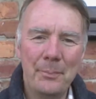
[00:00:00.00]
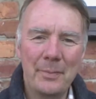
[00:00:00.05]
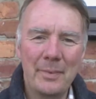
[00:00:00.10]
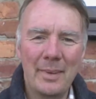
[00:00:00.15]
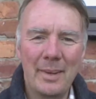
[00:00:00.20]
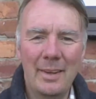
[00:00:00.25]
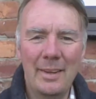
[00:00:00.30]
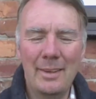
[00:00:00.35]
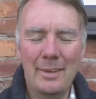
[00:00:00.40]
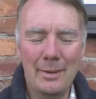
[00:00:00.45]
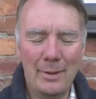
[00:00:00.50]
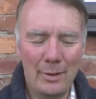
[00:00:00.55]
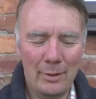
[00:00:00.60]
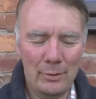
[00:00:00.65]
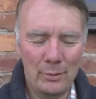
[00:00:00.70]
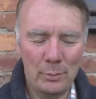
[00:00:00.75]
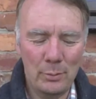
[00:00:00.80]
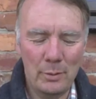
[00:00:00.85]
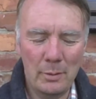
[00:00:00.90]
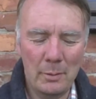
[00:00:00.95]
And I
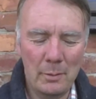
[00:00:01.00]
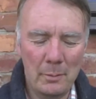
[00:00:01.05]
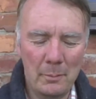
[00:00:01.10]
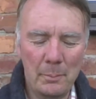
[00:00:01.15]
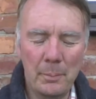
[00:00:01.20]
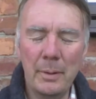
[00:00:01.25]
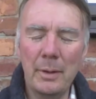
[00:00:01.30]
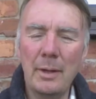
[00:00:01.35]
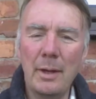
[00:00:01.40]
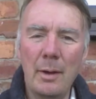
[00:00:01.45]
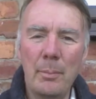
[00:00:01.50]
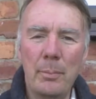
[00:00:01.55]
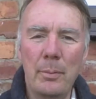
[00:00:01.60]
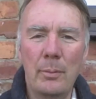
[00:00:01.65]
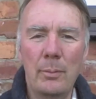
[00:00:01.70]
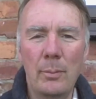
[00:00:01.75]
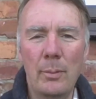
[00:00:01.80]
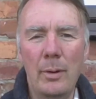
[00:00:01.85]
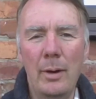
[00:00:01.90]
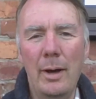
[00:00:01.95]
just want to pick up at
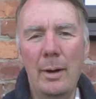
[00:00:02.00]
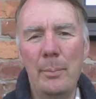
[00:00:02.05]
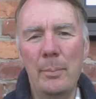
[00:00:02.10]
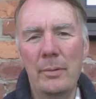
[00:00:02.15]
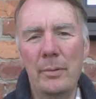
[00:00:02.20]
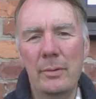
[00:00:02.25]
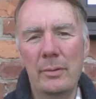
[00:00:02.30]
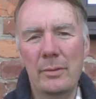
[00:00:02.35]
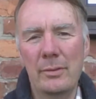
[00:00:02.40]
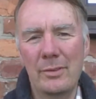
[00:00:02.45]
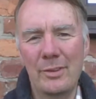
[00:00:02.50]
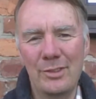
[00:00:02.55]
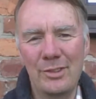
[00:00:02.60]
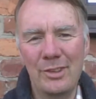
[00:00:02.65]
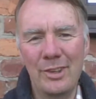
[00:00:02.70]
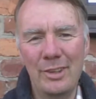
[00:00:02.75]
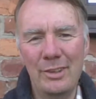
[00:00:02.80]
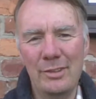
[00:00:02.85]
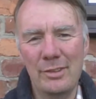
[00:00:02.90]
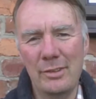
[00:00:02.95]
what happens to
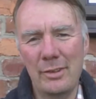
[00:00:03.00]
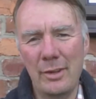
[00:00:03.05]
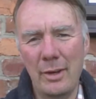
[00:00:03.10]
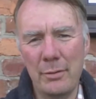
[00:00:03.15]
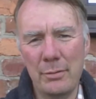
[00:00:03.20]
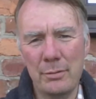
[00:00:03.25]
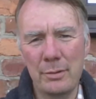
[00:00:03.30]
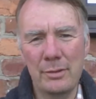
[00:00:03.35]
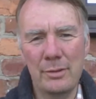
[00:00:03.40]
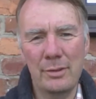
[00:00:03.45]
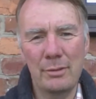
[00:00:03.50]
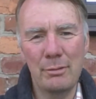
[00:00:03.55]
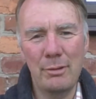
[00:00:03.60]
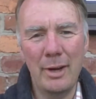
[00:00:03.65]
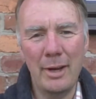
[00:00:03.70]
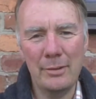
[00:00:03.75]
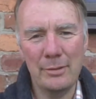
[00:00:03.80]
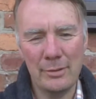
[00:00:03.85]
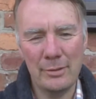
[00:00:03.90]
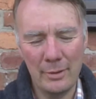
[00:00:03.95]
Jesus after his
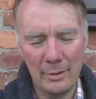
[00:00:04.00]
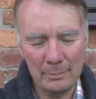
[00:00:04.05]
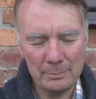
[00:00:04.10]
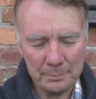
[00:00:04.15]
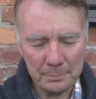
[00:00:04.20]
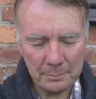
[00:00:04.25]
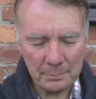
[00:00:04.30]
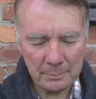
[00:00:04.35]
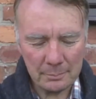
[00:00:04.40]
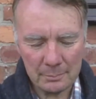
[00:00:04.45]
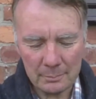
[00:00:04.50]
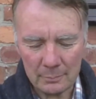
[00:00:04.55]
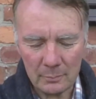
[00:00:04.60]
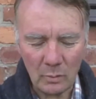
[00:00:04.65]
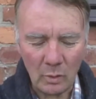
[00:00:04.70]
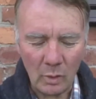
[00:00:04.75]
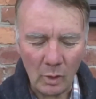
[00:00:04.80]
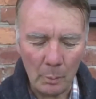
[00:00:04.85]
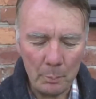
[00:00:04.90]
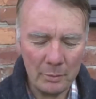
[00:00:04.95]
arrest, and
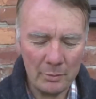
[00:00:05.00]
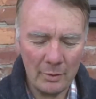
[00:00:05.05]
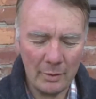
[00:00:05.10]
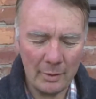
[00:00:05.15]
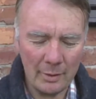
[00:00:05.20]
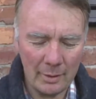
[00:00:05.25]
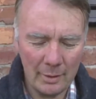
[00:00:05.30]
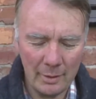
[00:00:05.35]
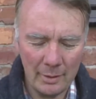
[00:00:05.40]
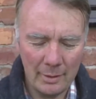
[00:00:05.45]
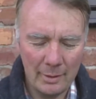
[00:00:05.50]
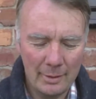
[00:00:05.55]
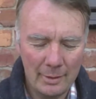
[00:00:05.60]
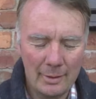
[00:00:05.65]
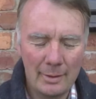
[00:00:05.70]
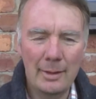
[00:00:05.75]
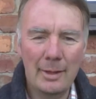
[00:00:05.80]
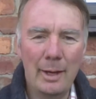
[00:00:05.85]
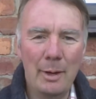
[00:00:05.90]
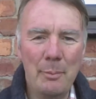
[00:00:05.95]
particularly
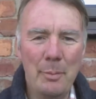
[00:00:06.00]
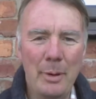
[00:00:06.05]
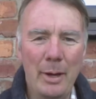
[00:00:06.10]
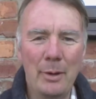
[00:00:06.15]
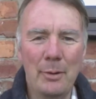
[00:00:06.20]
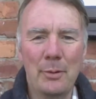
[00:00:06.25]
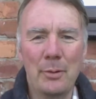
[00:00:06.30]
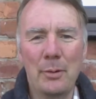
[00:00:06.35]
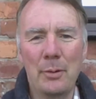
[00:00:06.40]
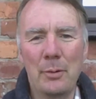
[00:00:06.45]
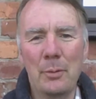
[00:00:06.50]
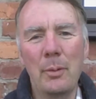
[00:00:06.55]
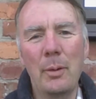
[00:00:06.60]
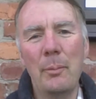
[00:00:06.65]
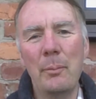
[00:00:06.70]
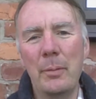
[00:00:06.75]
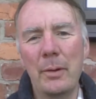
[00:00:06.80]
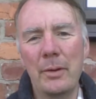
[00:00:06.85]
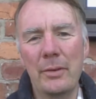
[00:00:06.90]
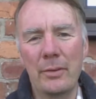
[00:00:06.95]
about
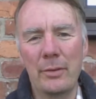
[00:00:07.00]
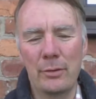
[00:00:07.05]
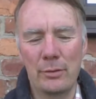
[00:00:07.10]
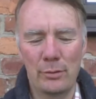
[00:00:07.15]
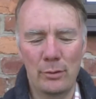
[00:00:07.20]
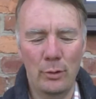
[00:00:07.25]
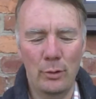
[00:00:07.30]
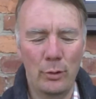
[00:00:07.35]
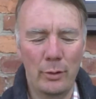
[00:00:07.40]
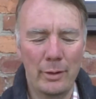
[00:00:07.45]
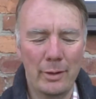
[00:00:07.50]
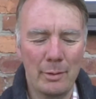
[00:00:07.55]
one bit of the story.